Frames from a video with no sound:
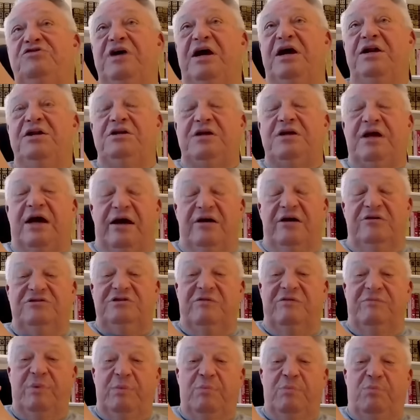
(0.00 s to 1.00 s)

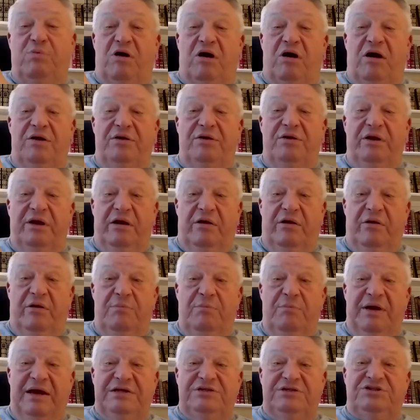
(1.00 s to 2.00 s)
Gentiles have been brought
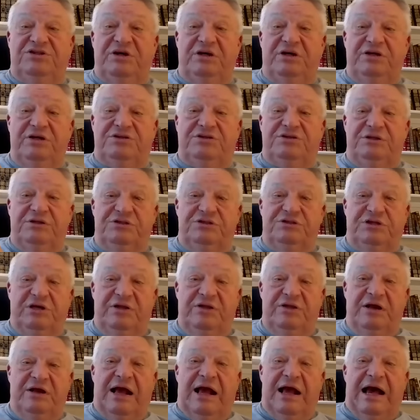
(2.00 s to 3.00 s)
near and made citizens
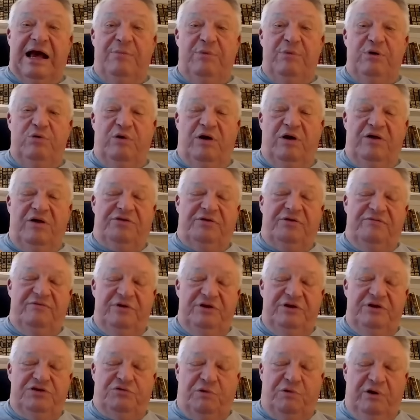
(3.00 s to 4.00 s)
in the commonwealth
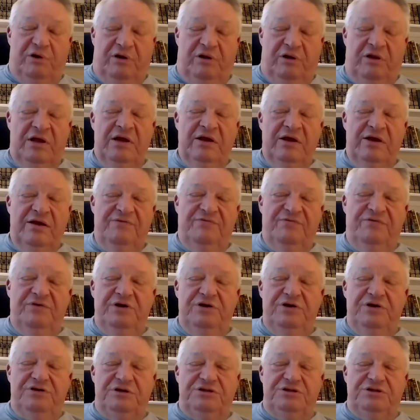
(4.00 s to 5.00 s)
of Israel,
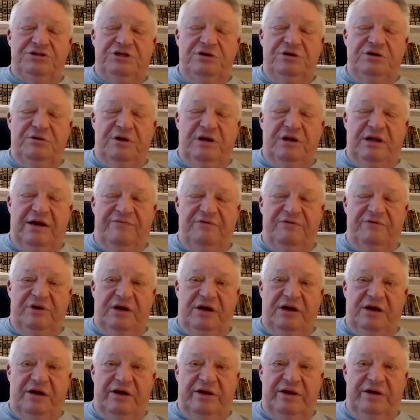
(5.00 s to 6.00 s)
Ephesians
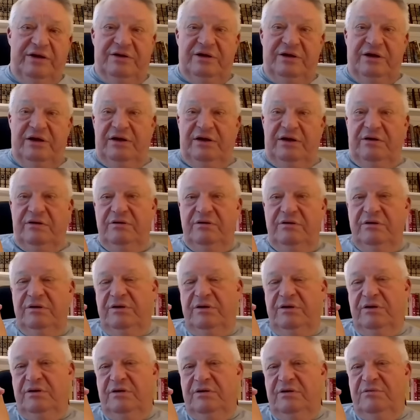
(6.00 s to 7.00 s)
2:11-19.
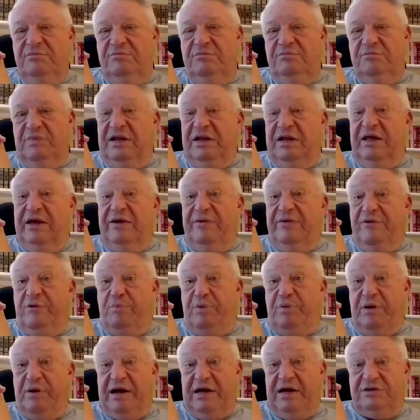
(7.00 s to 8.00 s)
Many
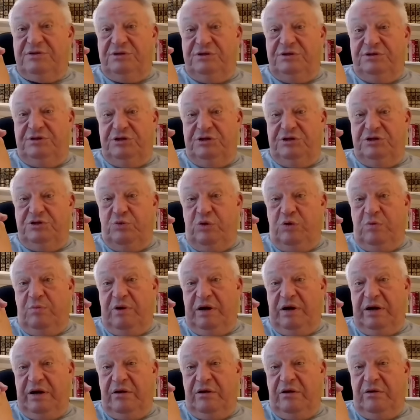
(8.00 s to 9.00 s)
other passages
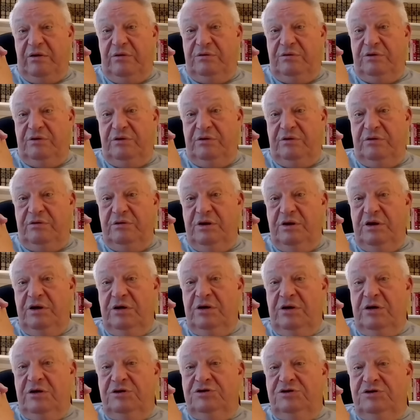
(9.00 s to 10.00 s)
we might go to.
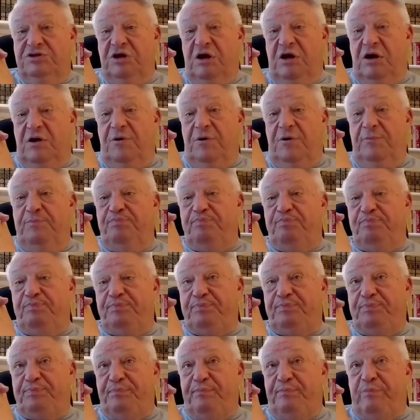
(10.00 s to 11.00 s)
So,
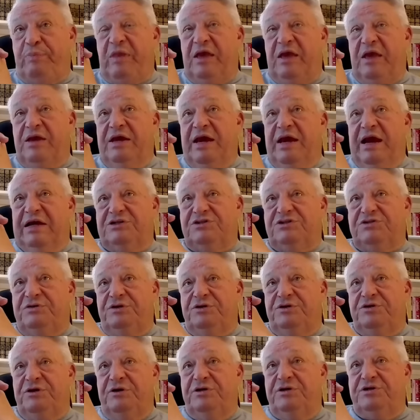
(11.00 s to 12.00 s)

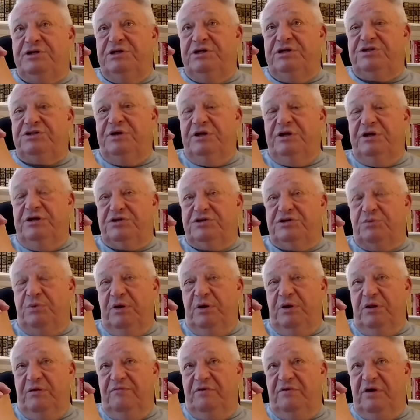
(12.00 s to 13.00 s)
yes, the church is the
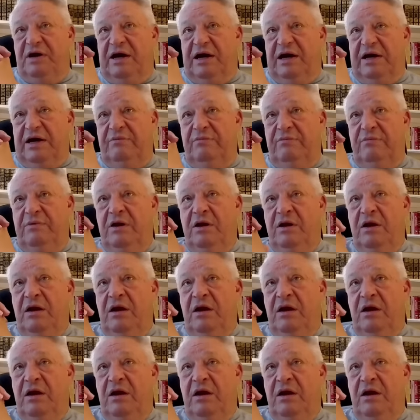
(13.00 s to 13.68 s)
Israel of God.